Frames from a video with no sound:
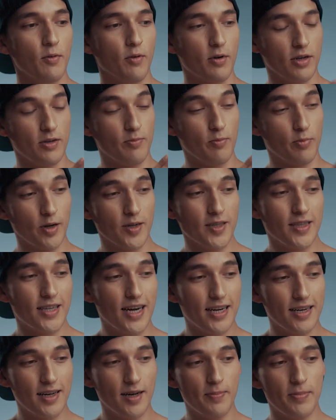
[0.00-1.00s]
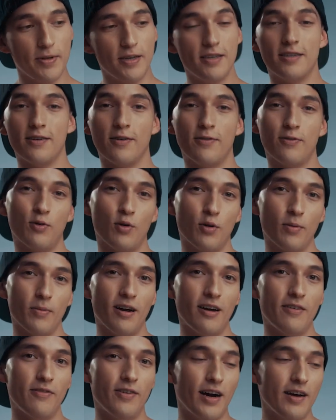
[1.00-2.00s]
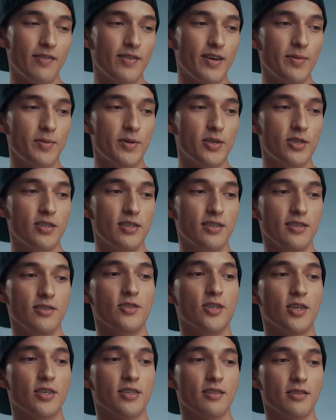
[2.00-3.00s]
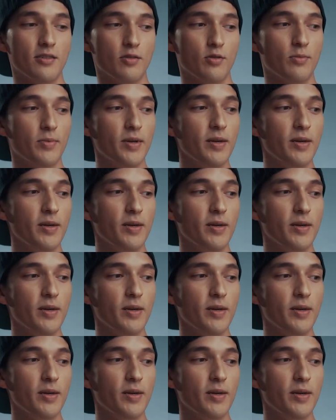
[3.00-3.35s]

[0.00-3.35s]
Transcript: we're gonna break that up into four by five images in just a little